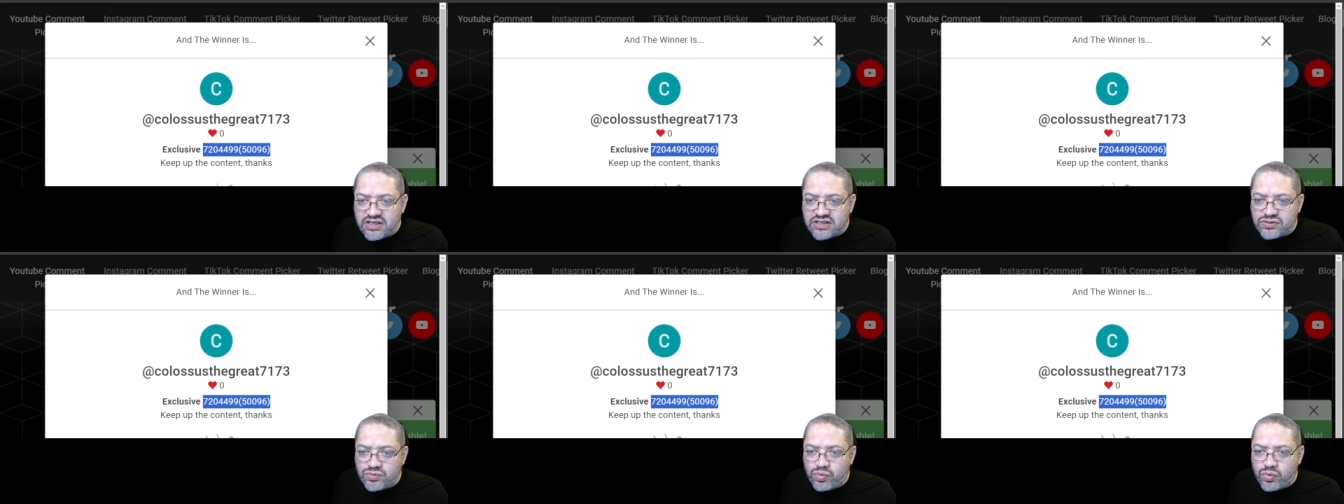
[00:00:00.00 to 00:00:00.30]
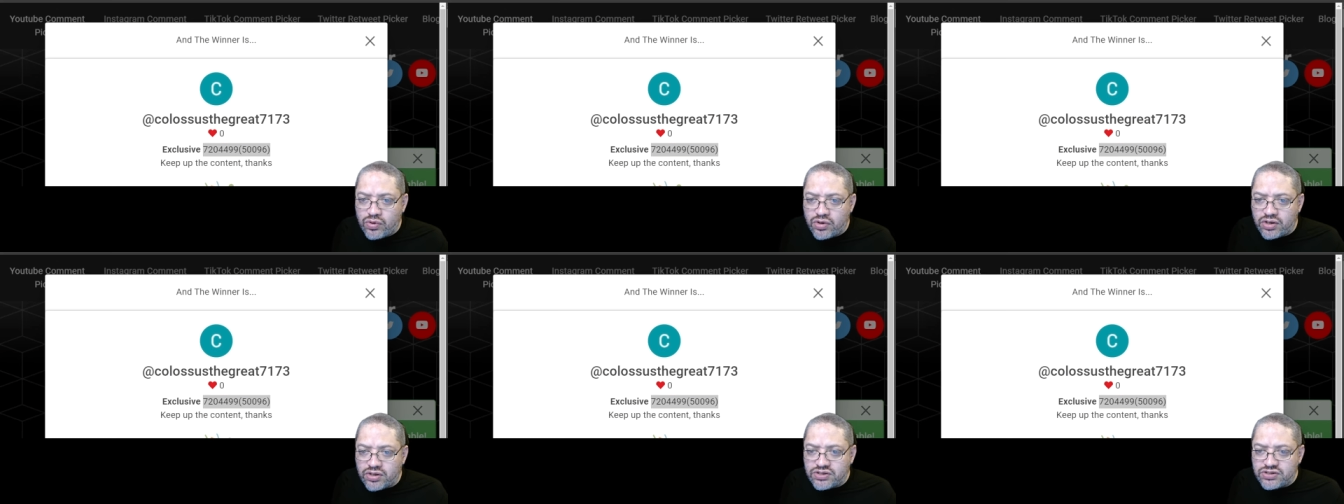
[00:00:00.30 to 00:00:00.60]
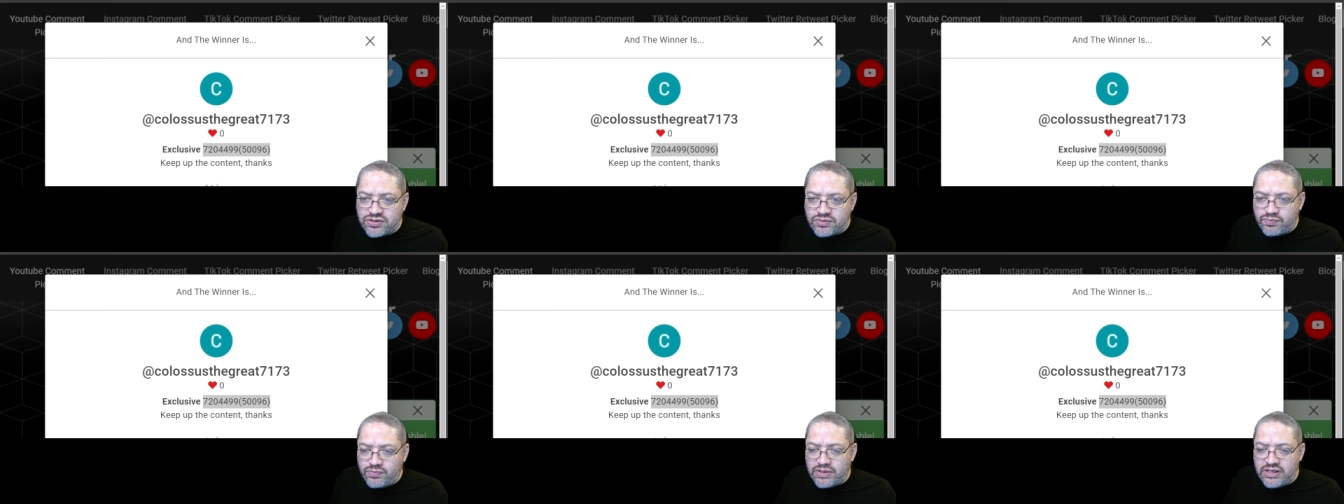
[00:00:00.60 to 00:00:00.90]
this
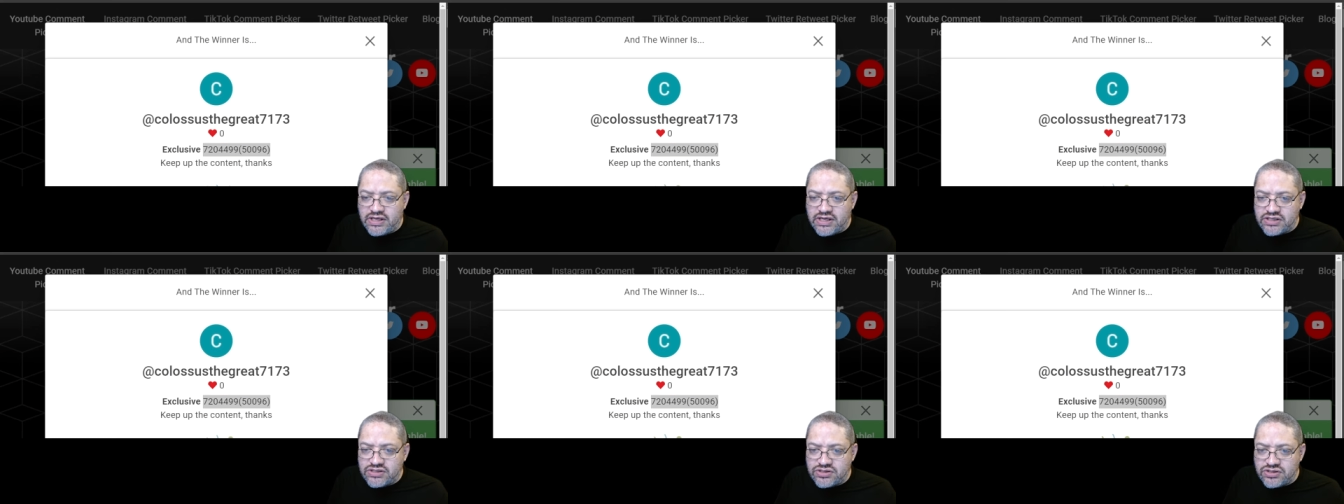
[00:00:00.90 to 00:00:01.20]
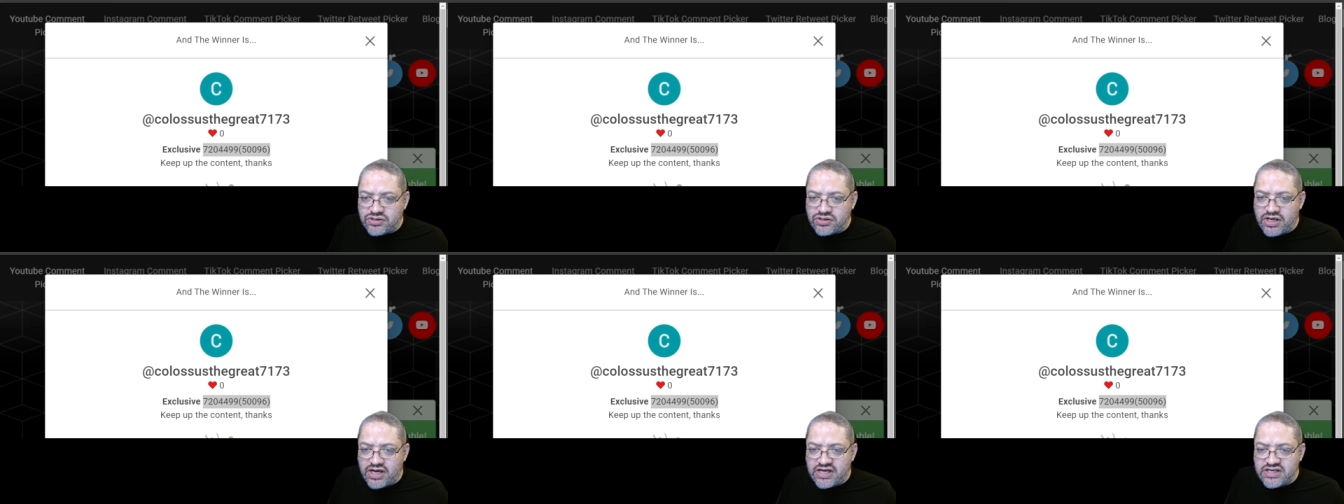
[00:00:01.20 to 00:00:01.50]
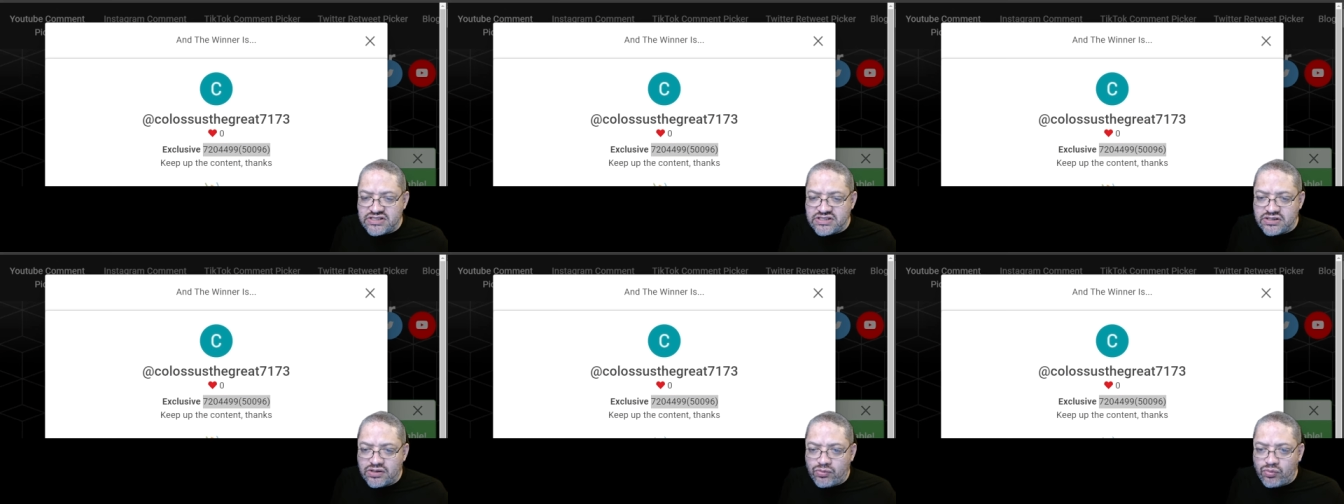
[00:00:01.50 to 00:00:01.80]
works, because you
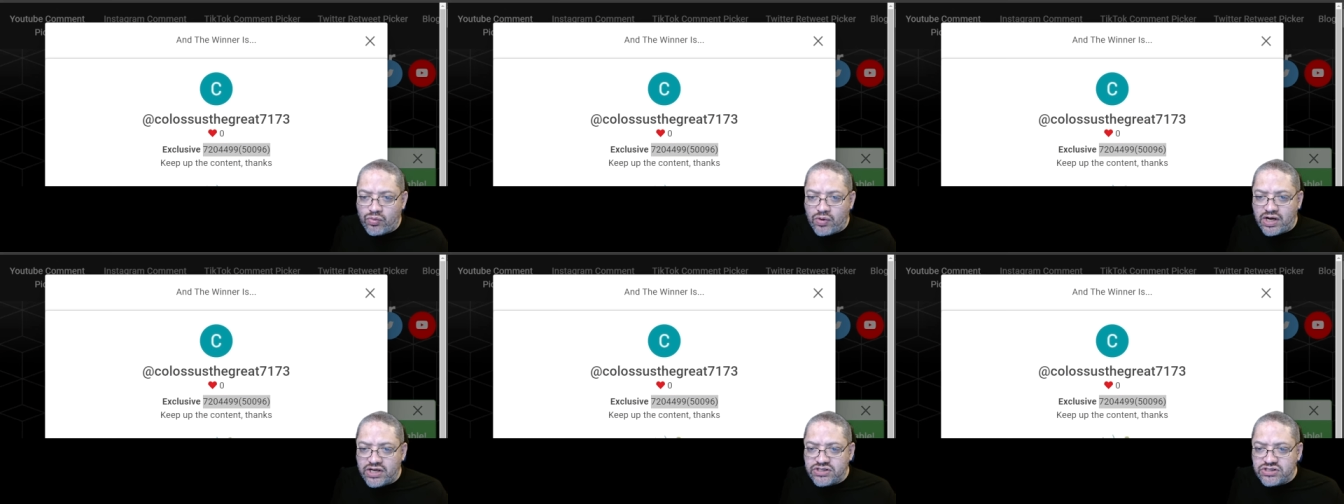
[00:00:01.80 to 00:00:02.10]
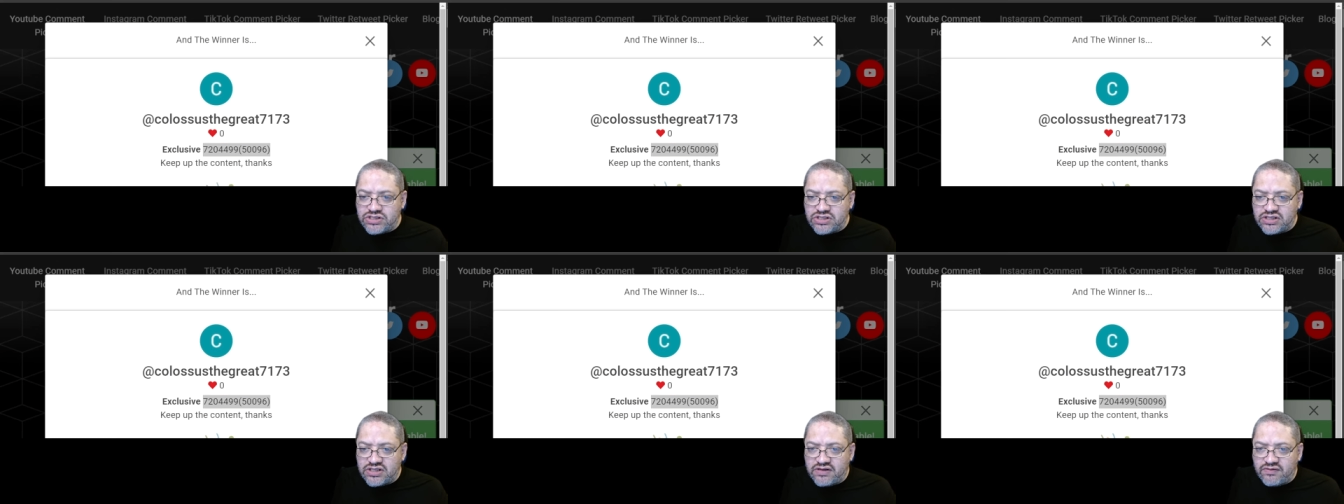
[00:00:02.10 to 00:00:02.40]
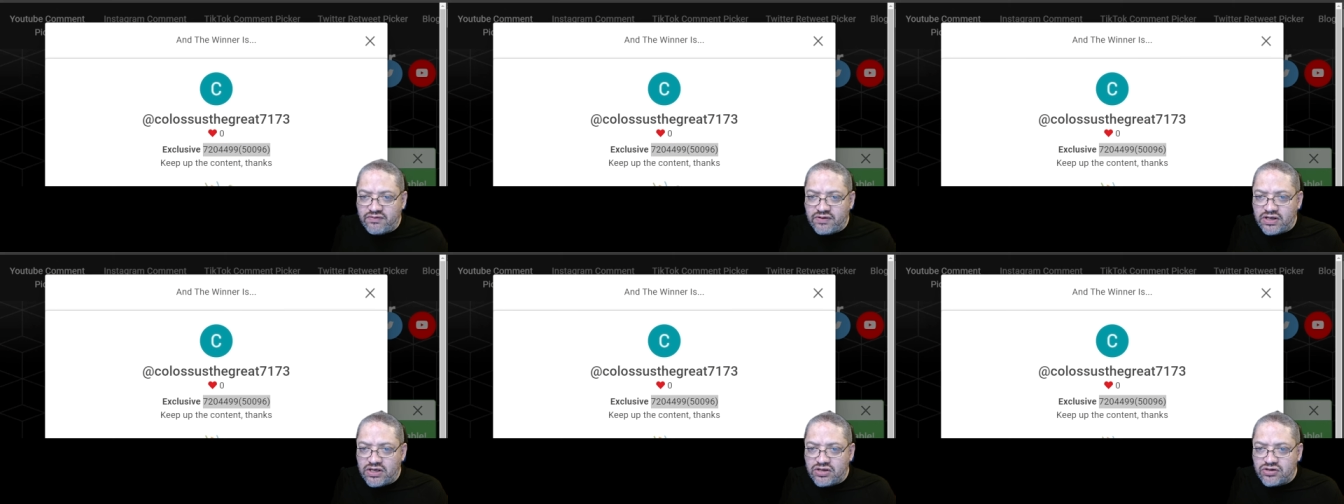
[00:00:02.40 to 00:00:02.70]
guys are watching
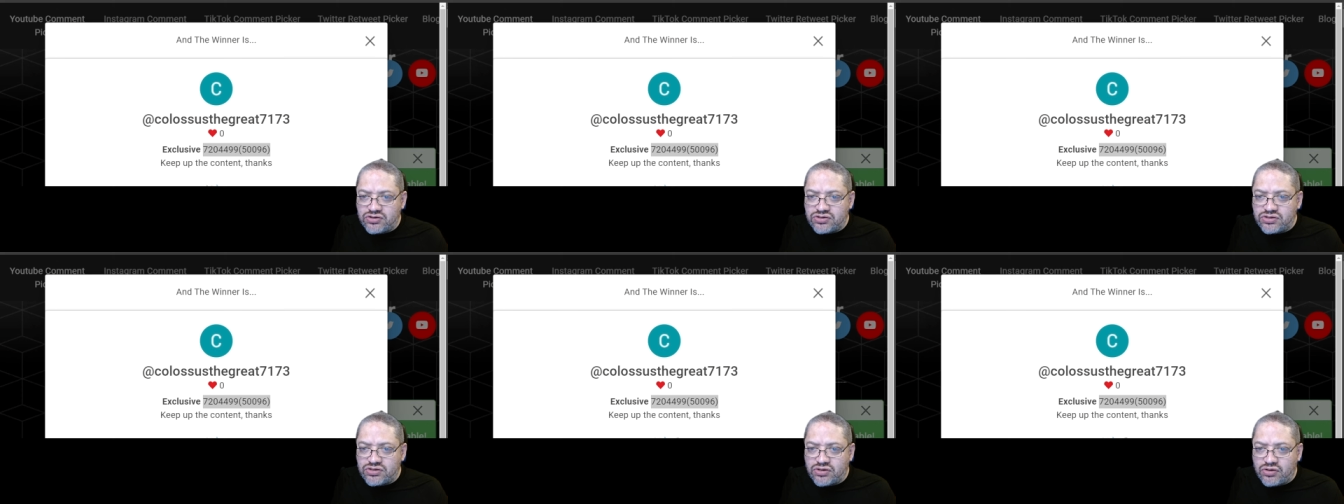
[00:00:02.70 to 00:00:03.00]
the videos.